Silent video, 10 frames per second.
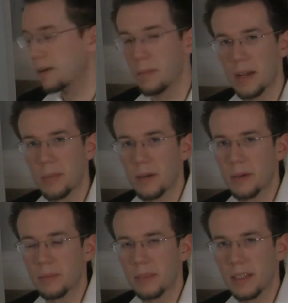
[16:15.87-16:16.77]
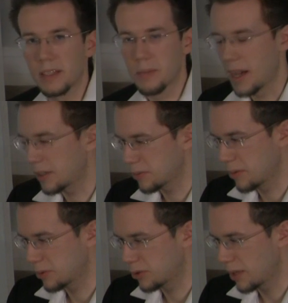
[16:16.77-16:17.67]
minimum, like the
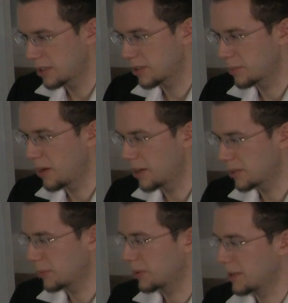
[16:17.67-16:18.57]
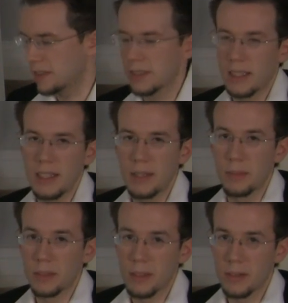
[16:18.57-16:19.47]
maximum stretch possible is the E
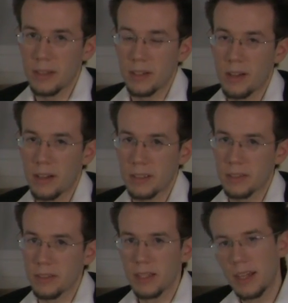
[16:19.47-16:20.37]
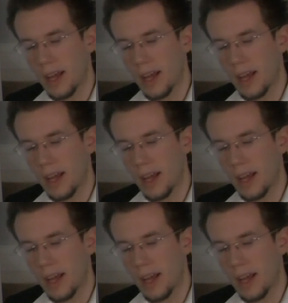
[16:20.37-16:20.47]
below it, an octave.